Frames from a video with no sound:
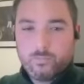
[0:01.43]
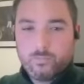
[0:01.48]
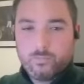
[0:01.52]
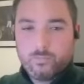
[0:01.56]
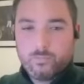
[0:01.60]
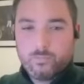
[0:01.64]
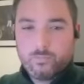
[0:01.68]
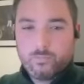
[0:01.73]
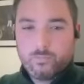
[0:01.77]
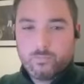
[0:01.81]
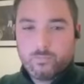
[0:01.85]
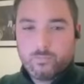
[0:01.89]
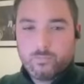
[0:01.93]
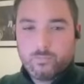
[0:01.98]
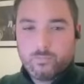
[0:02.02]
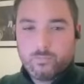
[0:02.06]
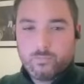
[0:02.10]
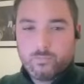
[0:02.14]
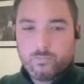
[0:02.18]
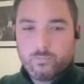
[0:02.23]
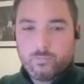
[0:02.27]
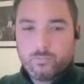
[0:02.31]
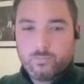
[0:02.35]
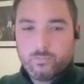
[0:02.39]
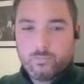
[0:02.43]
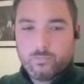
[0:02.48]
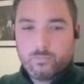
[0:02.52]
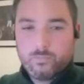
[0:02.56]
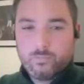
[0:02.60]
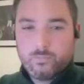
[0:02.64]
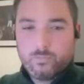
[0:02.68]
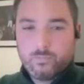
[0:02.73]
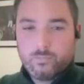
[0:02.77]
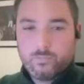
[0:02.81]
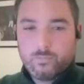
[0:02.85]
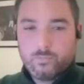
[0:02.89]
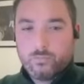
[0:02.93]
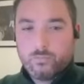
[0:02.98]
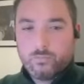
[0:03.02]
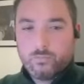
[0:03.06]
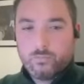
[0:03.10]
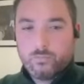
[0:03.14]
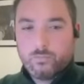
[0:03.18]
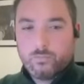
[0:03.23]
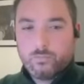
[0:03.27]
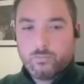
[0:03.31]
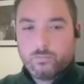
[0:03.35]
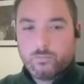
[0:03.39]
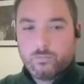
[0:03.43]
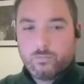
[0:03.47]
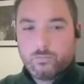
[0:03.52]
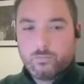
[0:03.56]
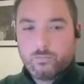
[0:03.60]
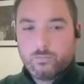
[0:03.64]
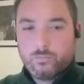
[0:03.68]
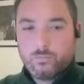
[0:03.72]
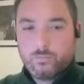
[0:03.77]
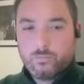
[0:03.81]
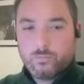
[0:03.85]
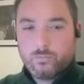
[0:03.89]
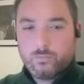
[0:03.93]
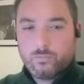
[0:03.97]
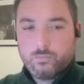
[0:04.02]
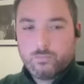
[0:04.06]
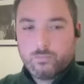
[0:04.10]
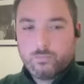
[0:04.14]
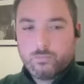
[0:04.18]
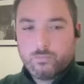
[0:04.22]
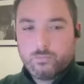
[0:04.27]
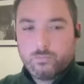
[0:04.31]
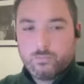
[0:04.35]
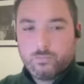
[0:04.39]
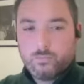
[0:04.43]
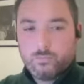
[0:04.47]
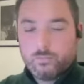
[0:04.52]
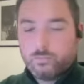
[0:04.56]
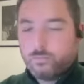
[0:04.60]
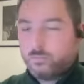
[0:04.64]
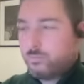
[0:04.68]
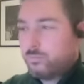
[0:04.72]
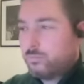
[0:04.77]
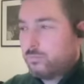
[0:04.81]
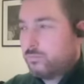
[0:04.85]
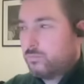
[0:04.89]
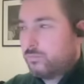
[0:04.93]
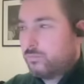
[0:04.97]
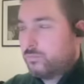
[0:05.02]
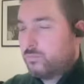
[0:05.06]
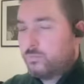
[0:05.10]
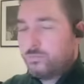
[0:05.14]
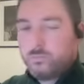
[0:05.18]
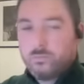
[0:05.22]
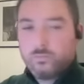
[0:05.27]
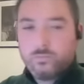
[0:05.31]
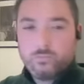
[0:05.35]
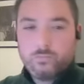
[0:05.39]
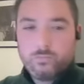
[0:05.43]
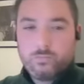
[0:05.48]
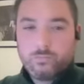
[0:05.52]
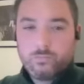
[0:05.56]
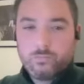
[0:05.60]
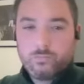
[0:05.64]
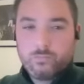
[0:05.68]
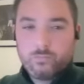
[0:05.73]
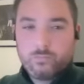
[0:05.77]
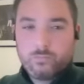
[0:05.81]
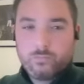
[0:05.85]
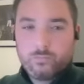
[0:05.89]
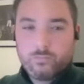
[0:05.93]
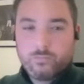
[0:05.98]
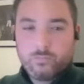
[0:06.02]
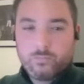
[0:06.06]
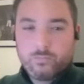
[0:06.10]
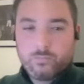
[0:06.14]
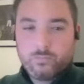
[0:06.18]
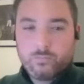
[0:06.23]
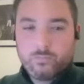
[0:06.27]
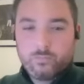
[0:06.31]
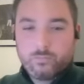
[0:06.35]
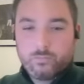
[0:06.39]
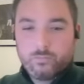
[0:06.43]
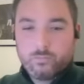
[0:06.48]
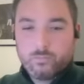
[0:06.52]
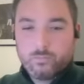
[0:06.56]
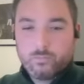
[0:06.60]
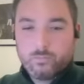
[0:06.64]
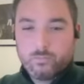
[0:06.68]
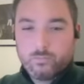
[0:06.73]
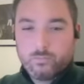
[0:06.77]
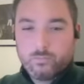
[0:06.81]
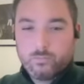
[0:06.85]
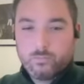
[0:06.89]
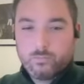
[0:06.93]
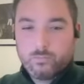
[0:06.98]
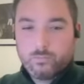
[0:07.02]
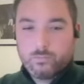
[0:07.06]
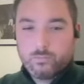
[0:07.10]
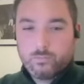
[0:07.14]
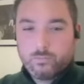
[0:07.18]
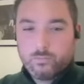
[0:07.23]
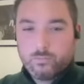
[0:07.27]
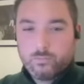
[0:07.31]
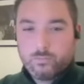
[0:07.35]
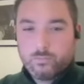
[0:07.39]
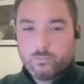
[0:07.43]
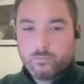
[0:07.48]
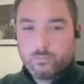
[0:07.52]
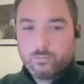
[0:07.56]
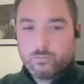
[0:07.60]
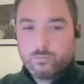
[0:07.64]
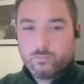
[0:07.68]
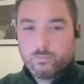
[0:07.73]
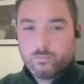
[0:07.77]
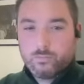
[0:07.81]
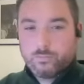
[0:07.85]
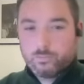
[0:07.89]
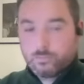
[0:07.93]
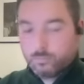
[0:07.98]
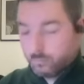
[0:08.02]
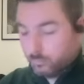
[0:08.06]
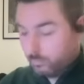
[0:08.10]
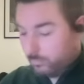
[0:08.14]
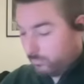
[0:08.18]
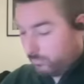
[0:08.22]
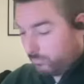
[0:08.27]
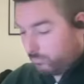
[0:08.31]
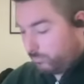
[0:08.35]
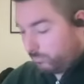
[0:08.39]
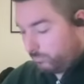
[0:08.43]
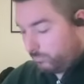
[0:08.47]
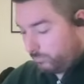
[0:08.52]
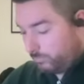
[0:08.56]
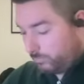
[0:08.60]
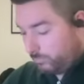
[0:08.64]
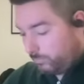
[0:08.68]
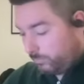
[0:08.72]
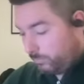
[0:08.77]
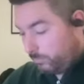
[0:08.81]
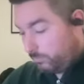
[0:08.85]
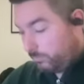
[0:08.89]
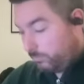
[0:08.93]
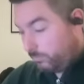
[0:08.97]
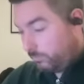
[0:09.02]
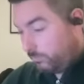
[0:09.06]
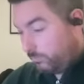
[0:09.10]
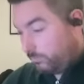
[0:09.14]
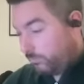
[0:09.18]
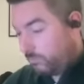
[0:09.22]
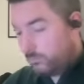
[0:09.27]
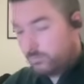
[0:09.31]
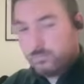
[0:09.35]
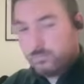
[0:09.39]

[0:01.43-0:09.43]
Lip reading: [no speech]